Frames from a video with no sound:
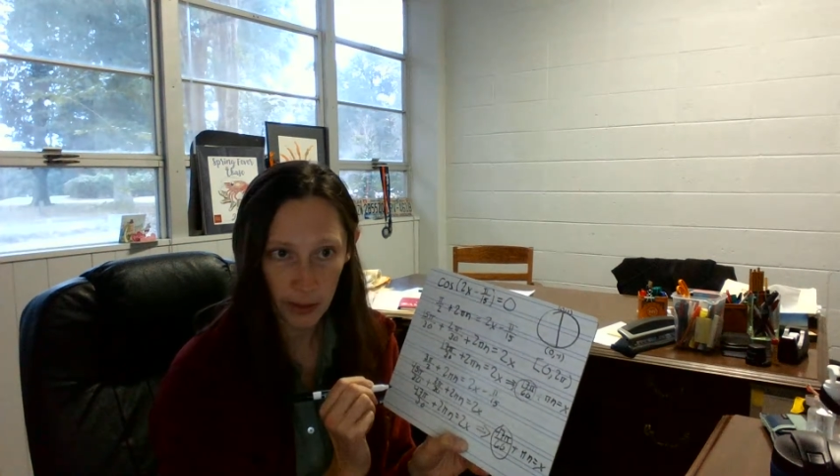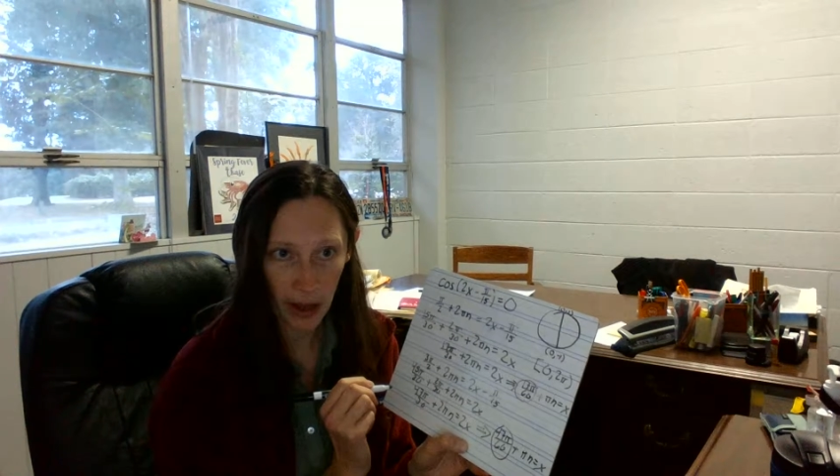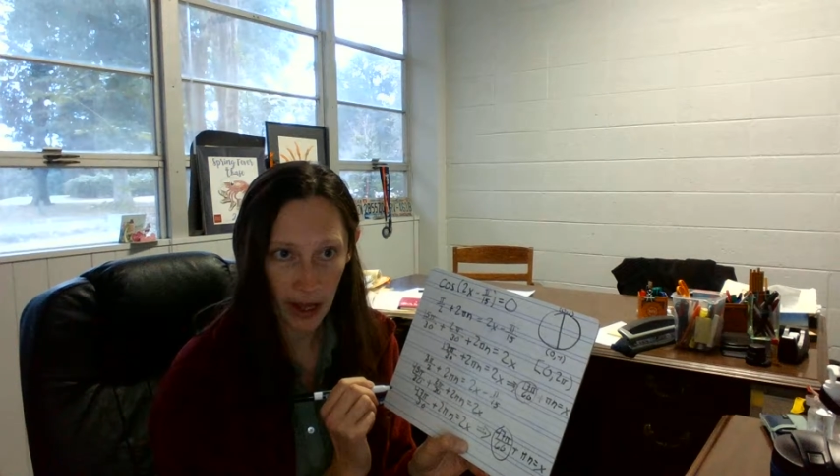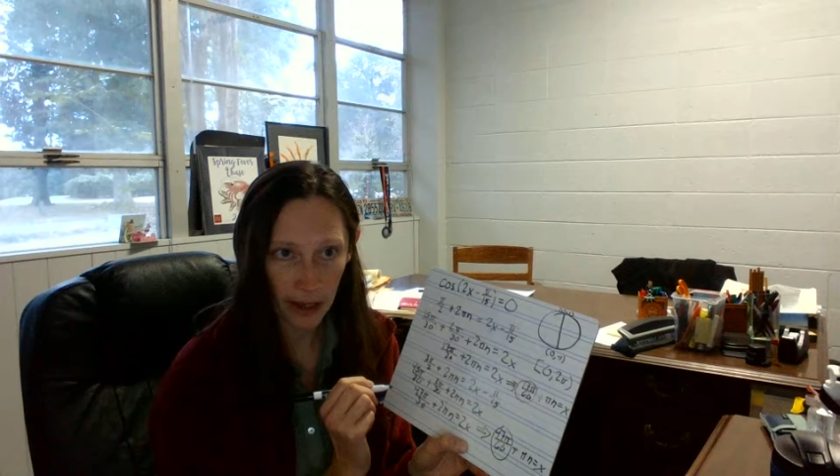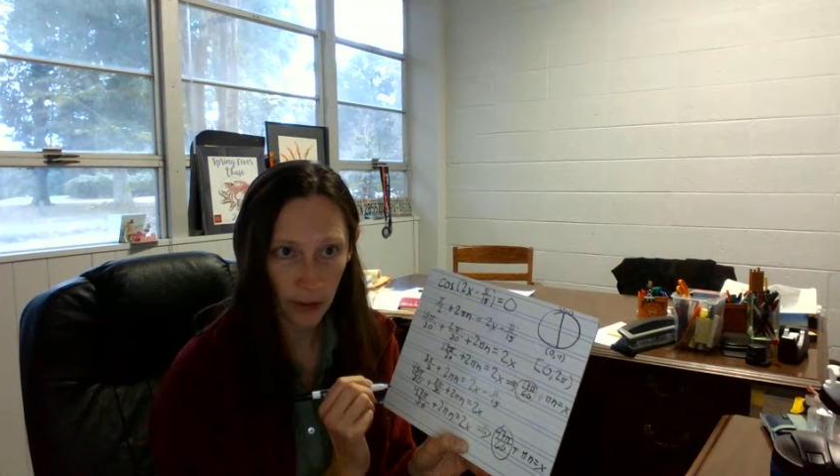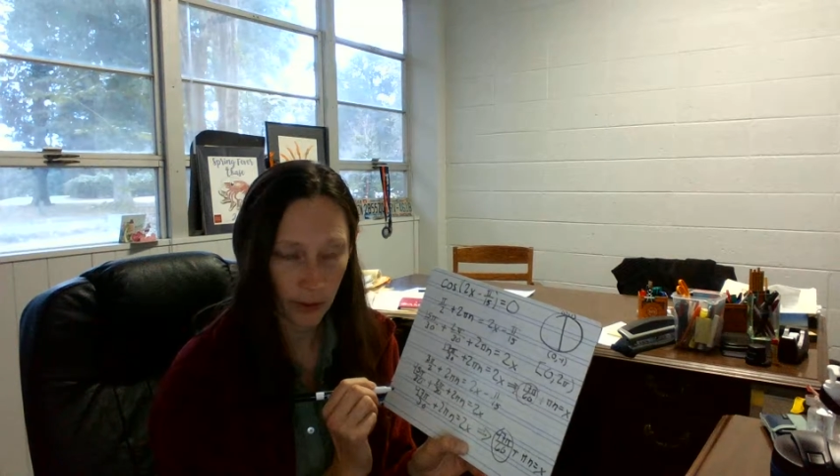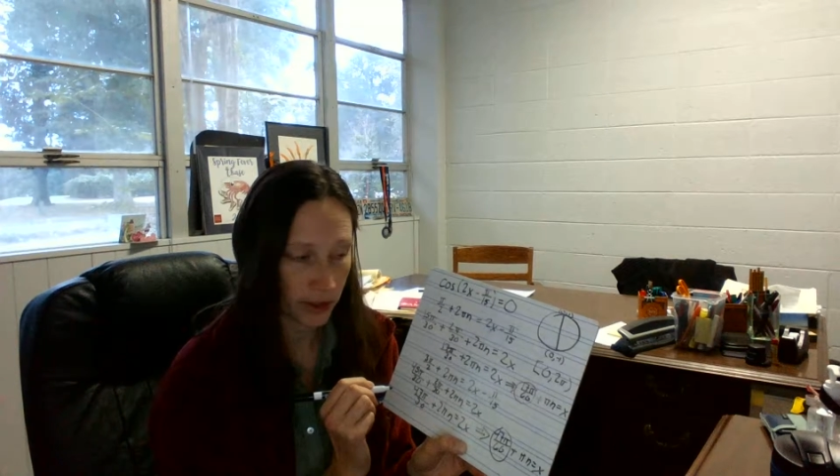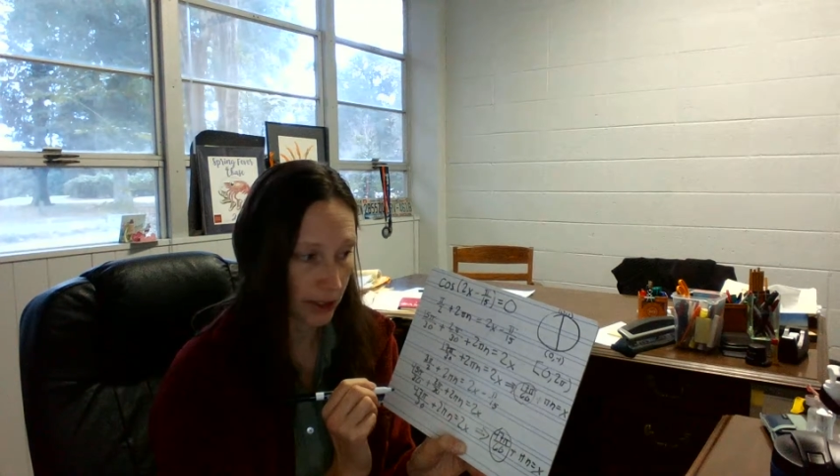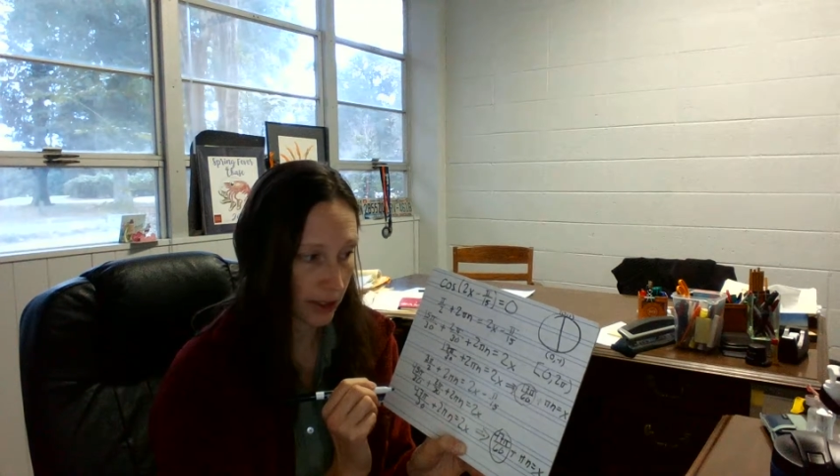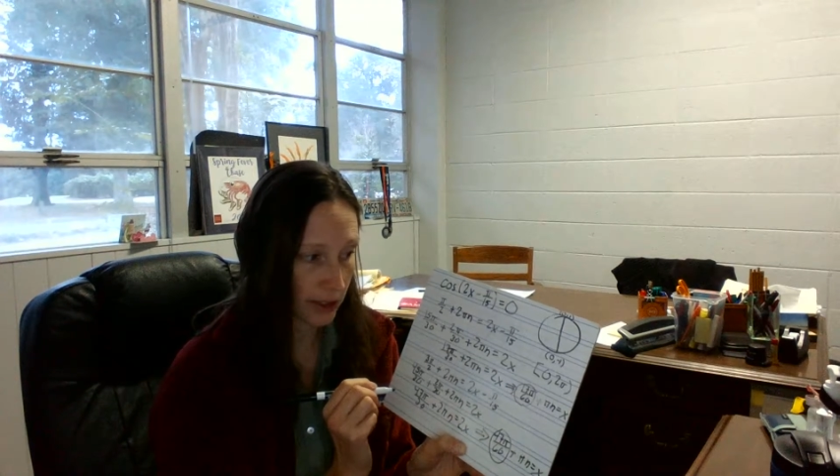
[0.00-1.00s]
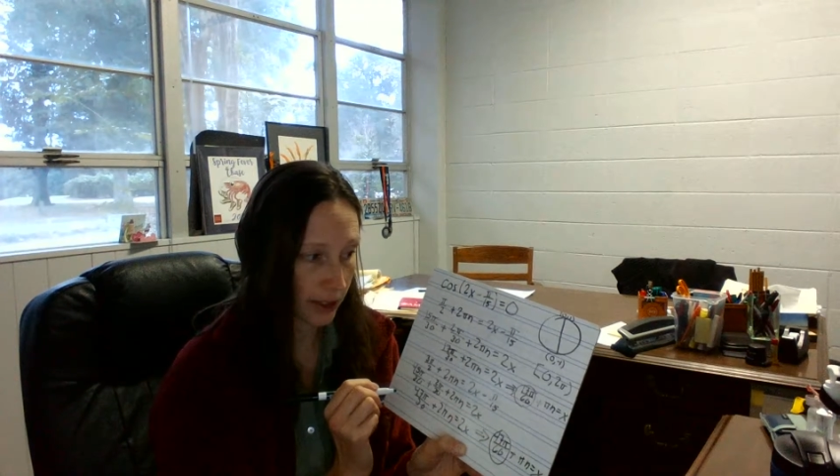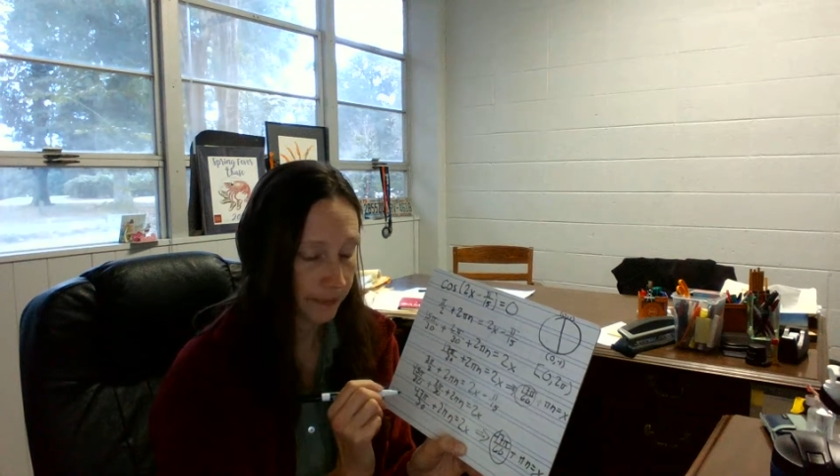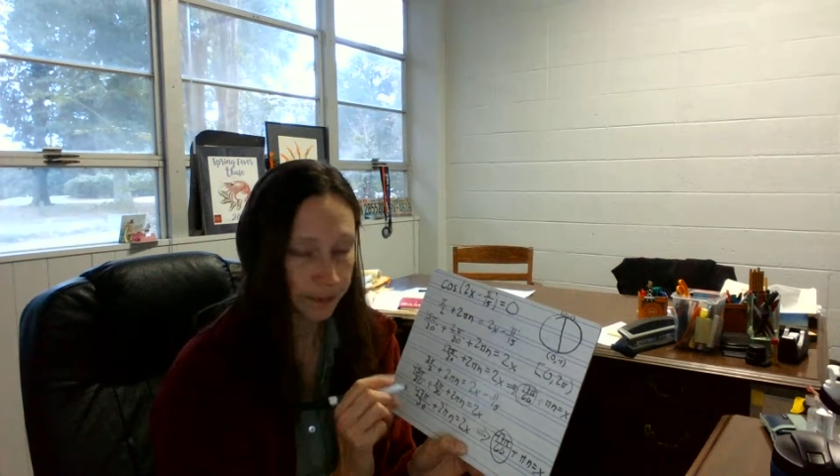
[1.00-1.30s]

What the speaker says: pi over 60.